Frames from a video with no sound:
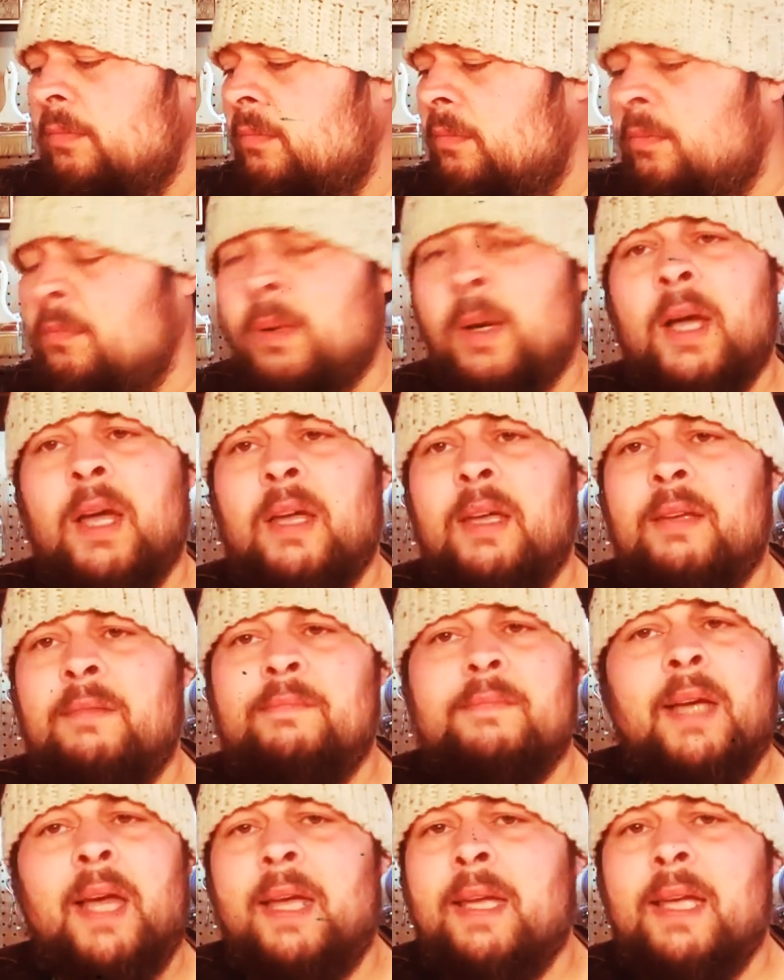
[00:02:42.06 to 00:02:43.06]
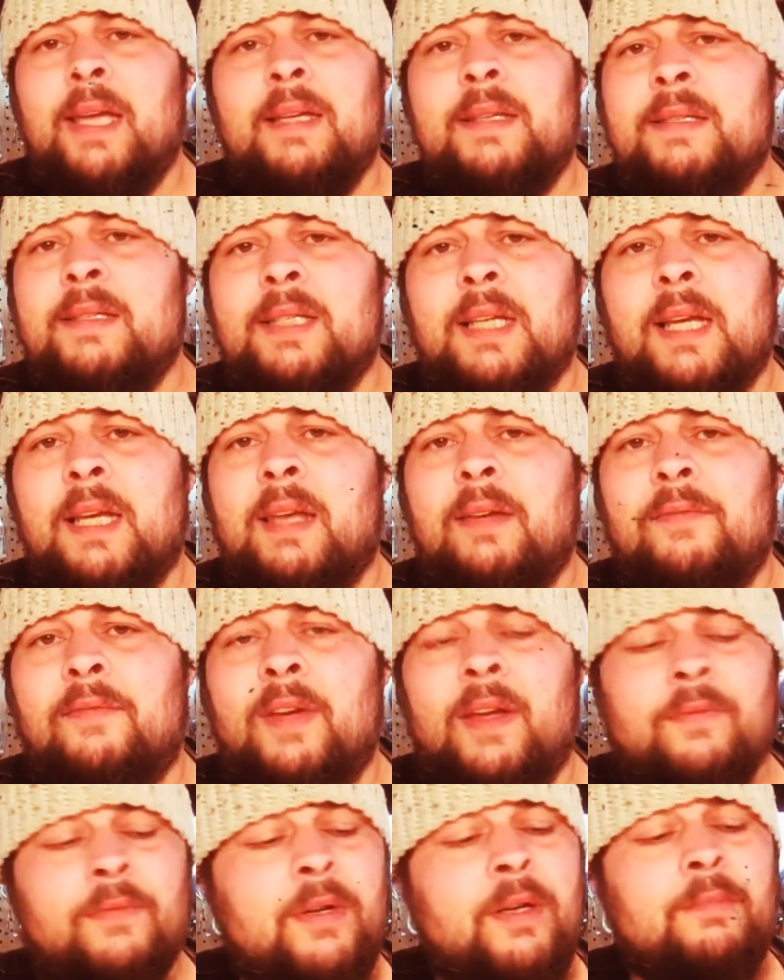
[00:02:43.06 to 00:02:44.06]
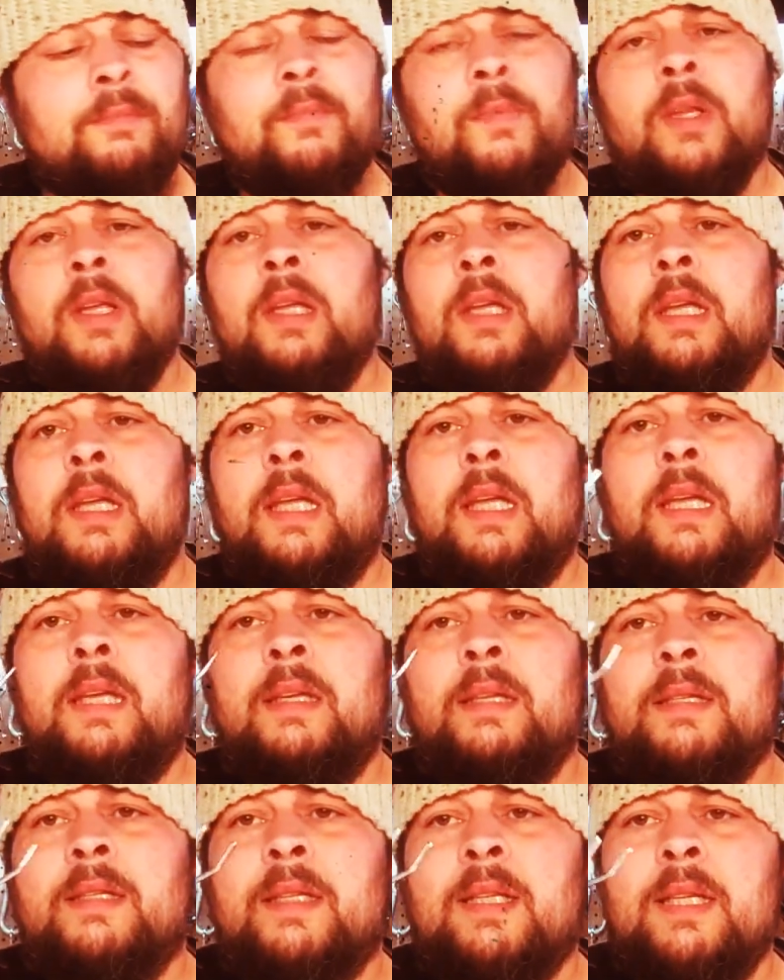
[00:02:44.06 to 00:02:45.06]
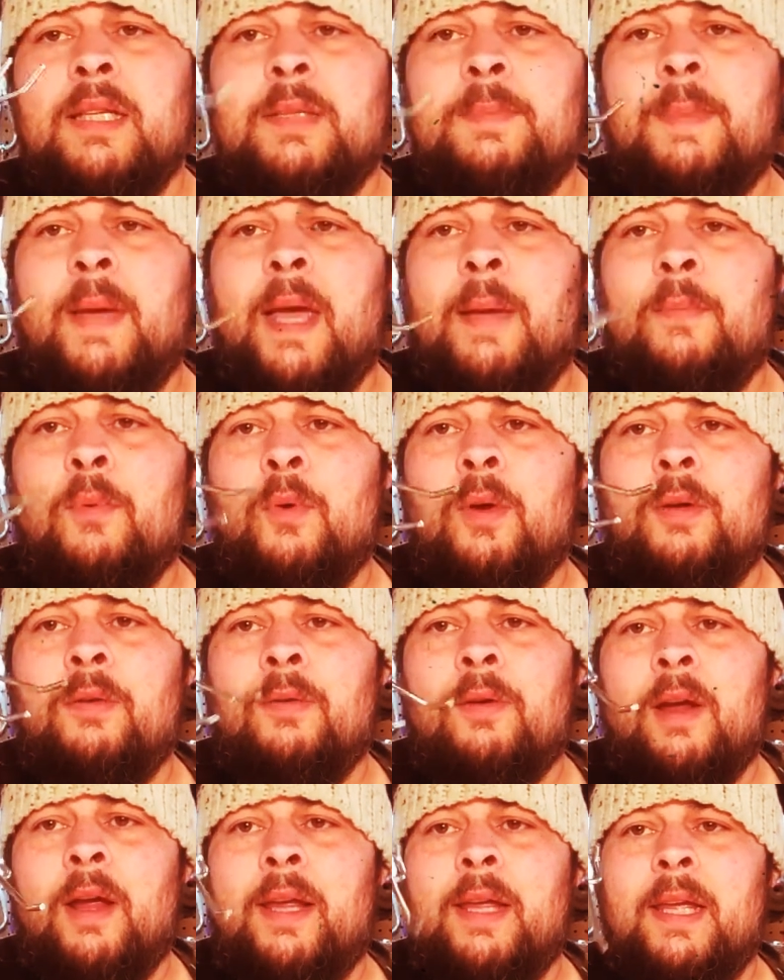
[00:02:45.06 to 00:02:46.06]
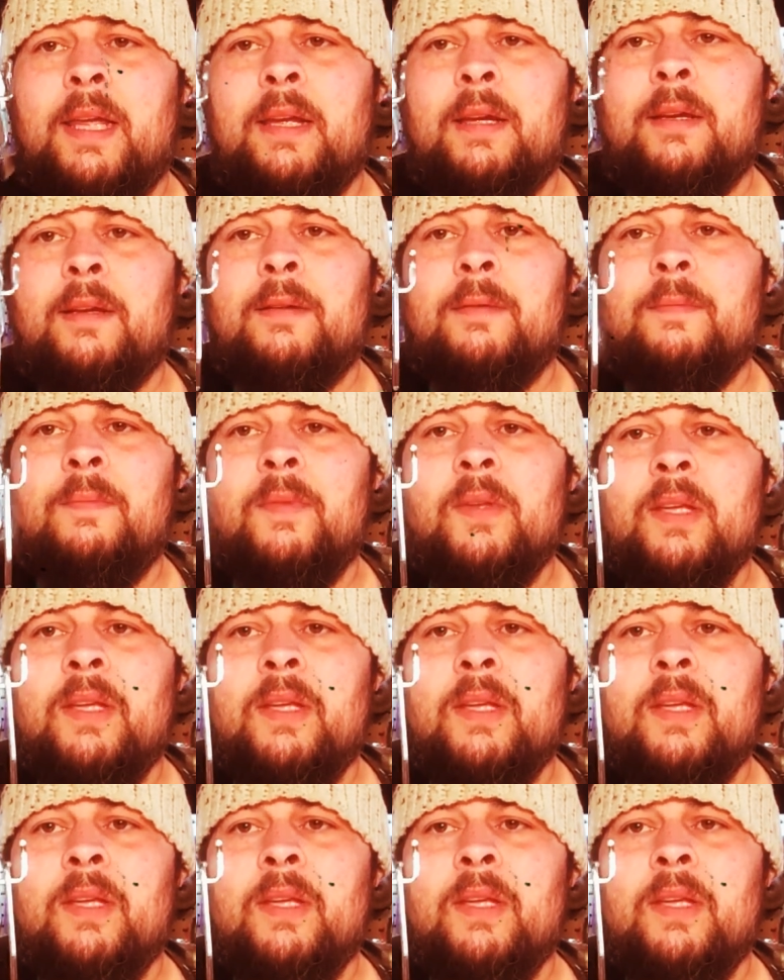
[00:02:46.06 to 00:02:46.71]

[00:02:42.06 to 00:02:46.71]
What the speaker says: my, I guess, second favorite, is this bad boy right here.